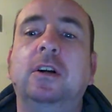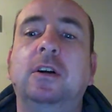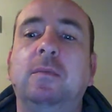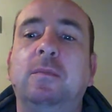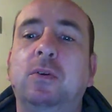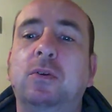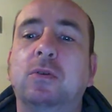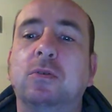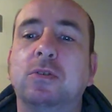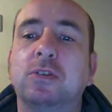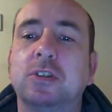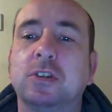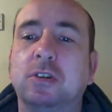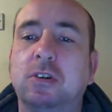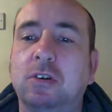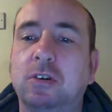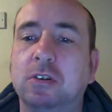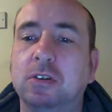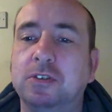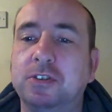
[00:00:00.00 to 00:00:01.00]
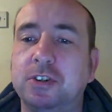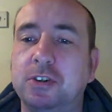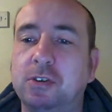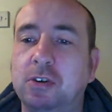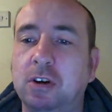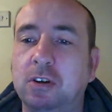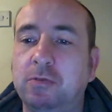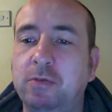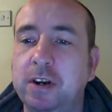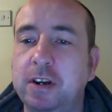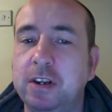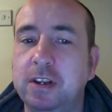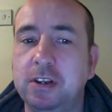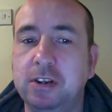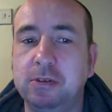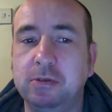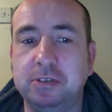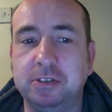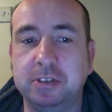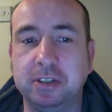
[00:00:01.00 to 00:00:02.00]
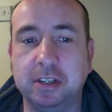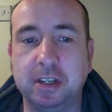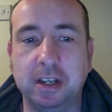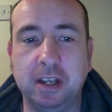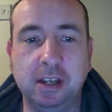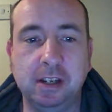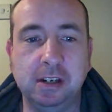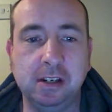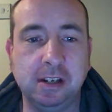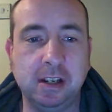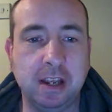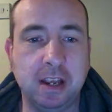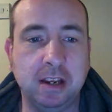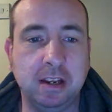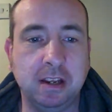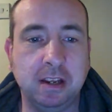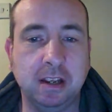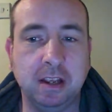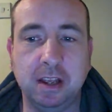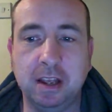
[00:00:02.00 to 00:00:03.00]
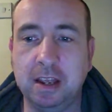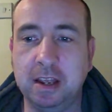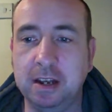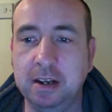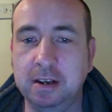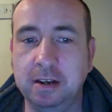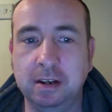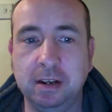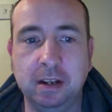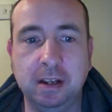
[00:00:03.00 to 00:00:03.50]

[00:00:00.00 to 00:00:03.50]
protocols you're already using. In